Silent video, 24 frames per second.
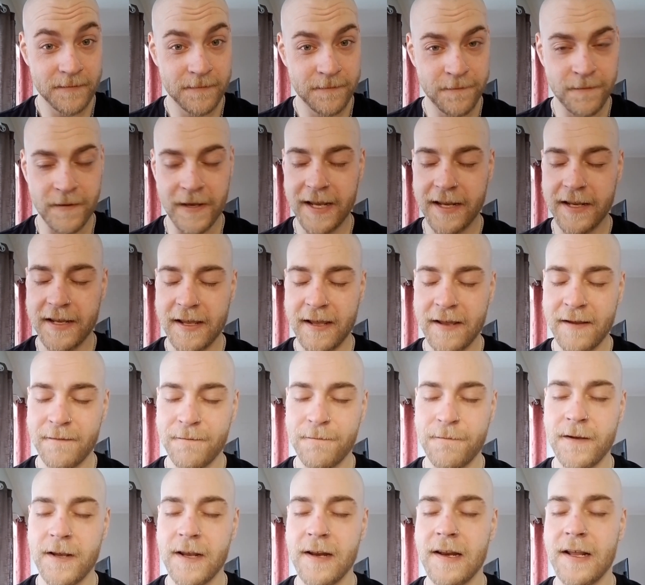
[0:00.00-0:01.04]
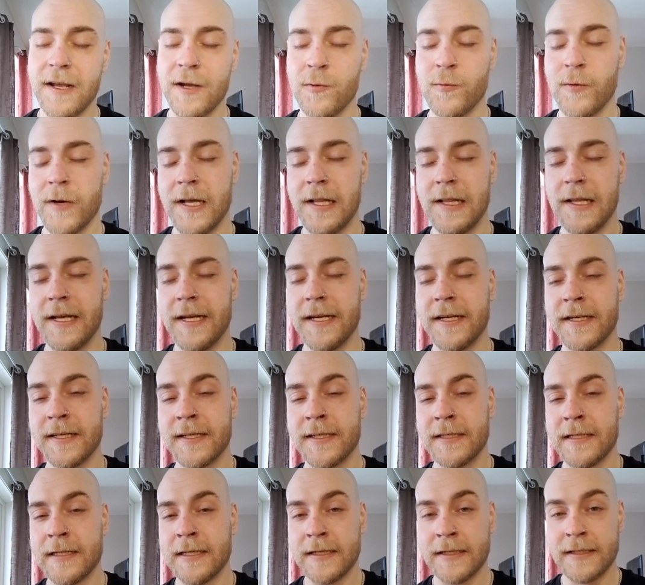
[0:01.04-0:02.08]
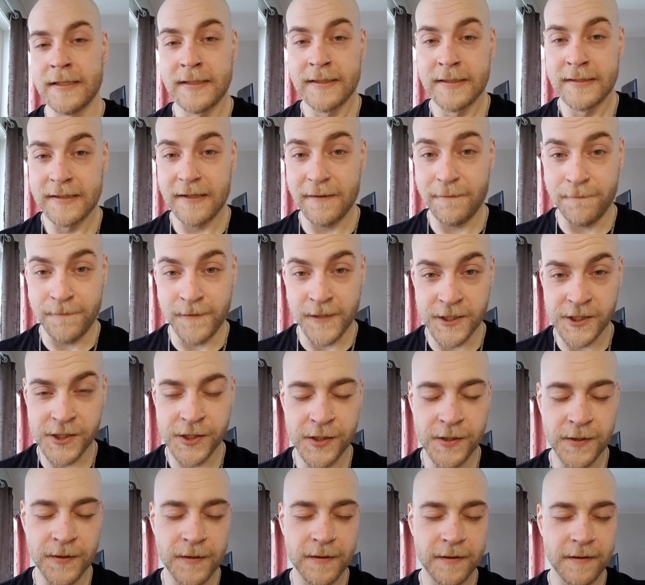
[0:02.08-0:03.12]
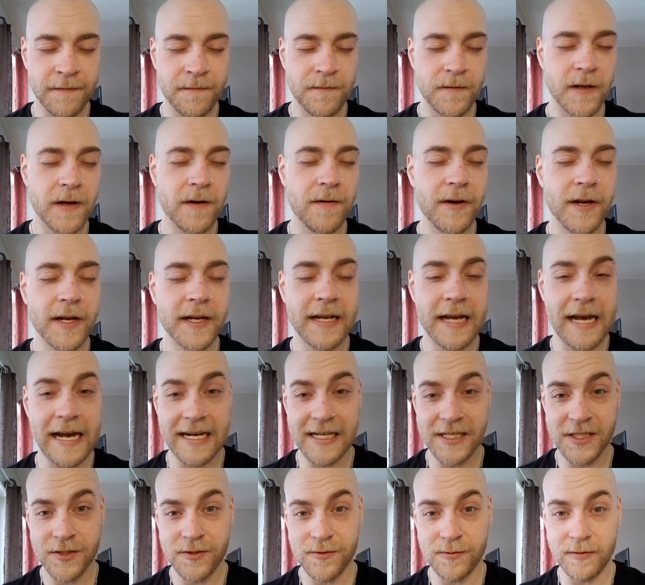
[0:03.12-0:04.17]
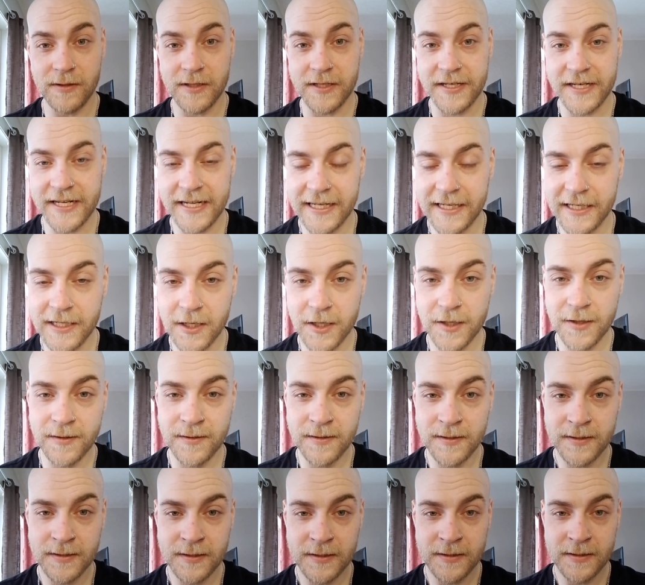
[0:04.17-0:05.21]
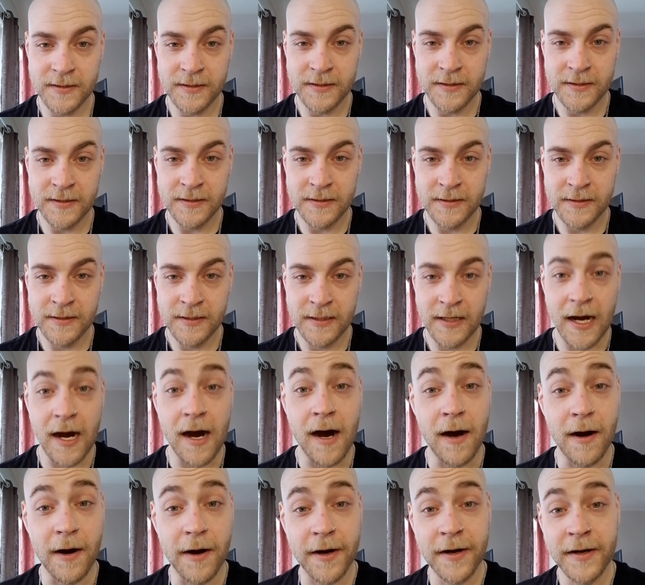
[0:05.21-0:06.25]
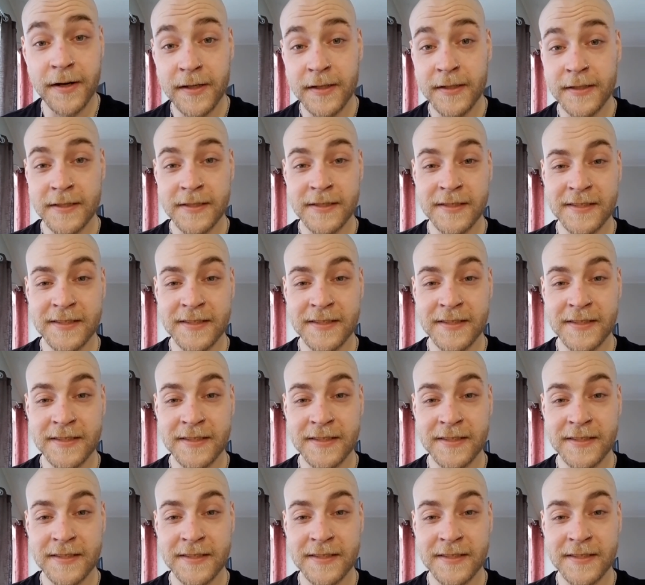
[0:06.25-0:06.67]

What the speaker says: Thinking, feeling, willing, the physical, etheric, astral, and ego, our